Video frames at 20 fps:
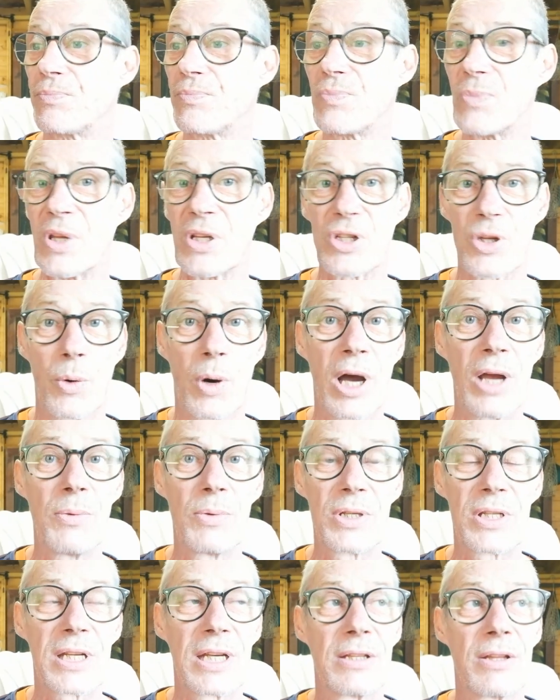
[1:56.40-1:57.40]
So I
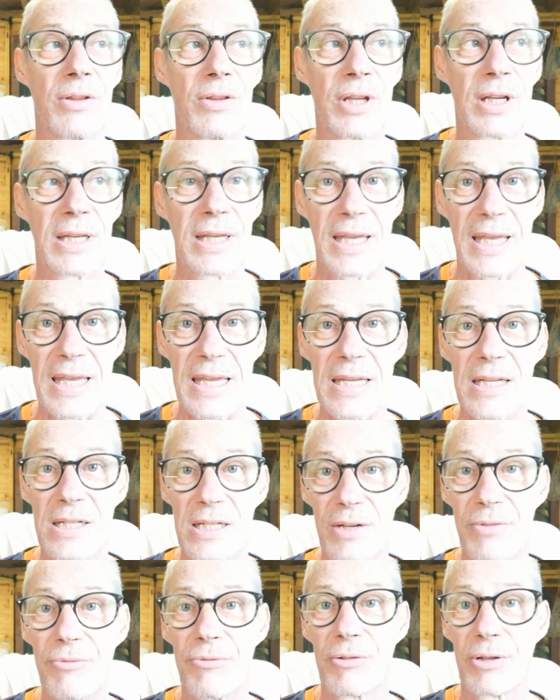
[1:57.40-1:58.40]
would say that the key
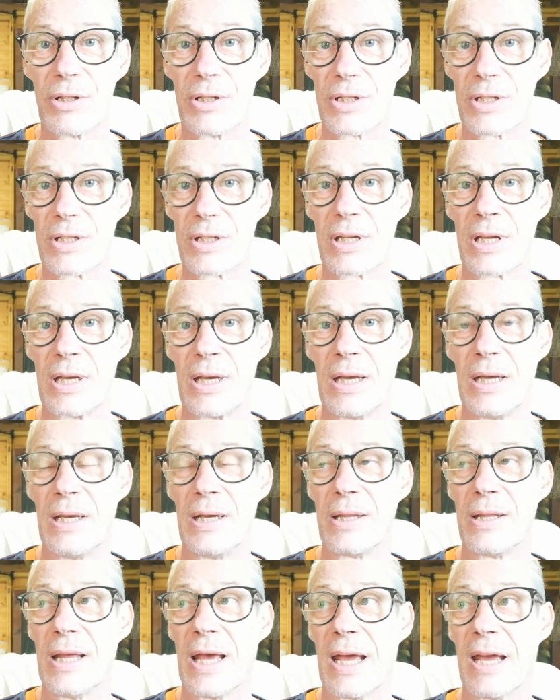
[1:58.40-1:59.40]
difference
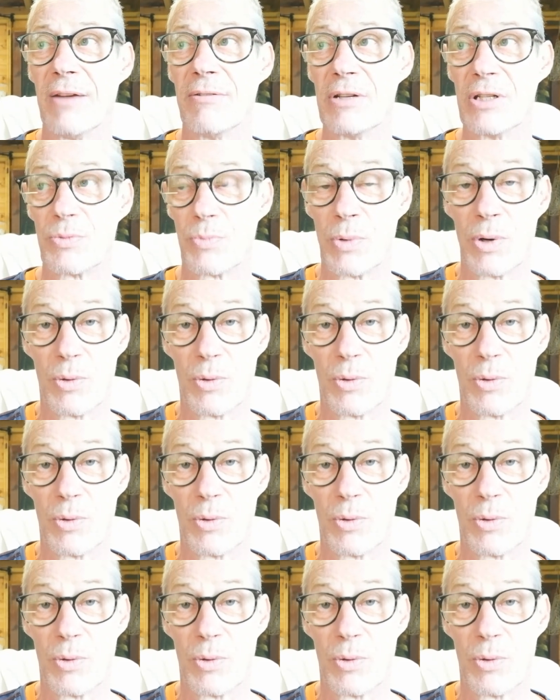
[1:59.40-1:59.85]
there is, well,